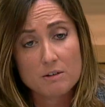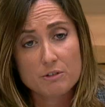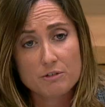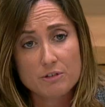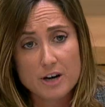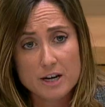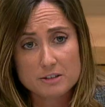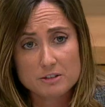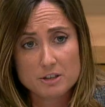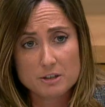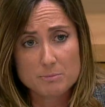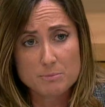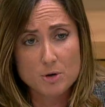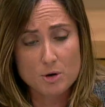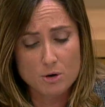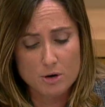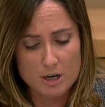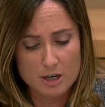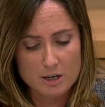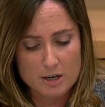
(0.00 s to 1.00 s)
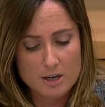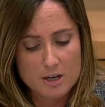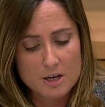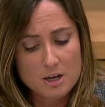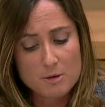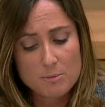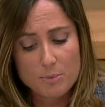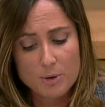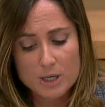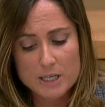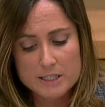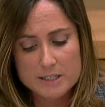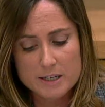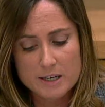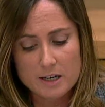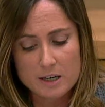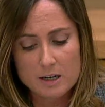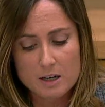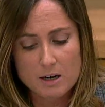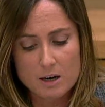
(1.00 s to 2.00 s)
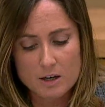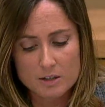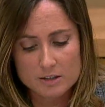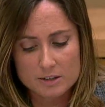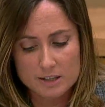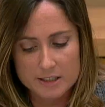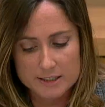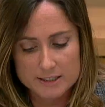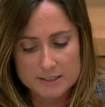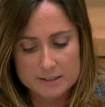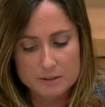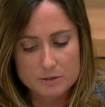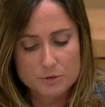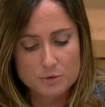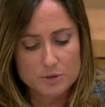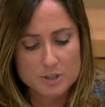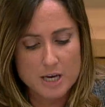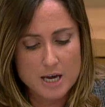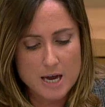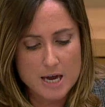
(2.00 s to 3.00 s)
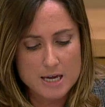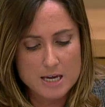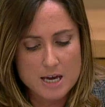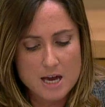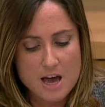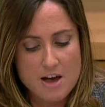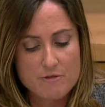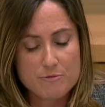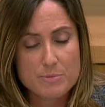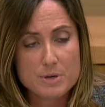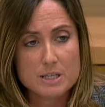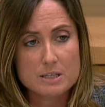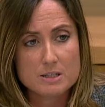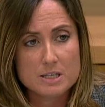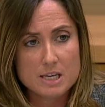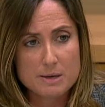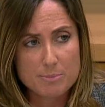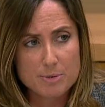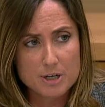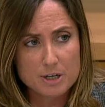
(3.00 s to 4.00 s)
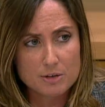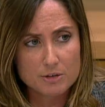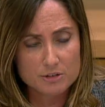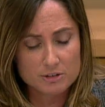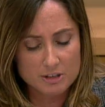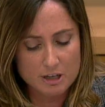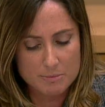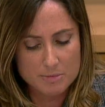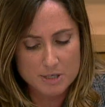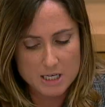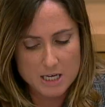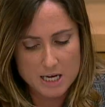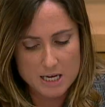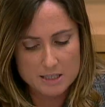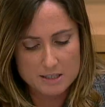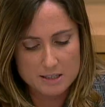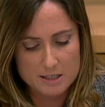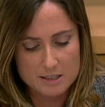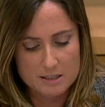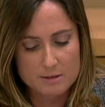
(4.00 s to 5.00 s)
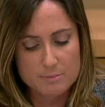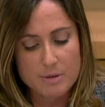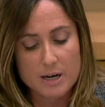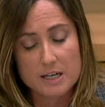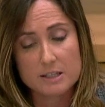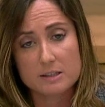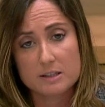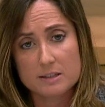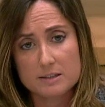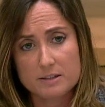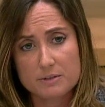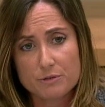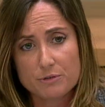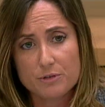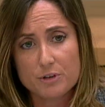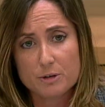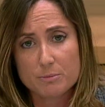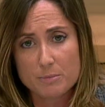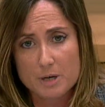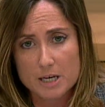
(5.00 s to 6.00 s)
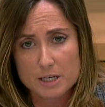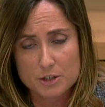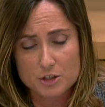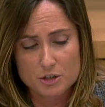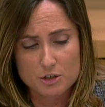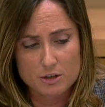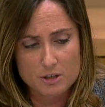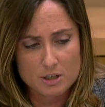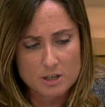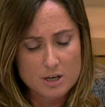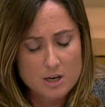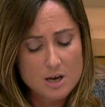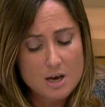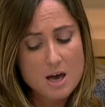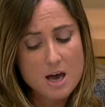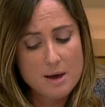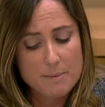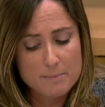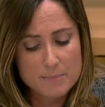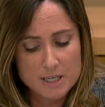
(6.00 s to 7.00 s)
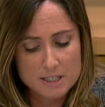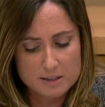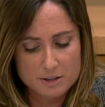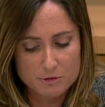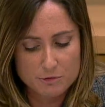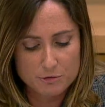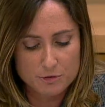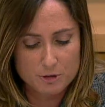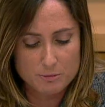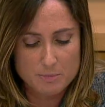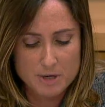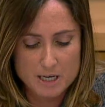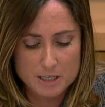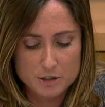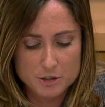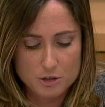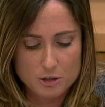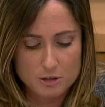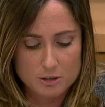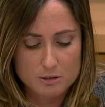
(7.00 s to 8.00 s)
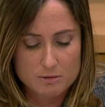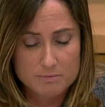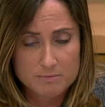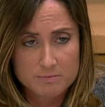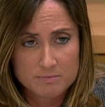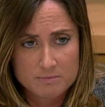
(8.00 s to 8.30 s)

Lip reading: Furthermore, political contests today have been deeper contaminated by disinformation and misinformation.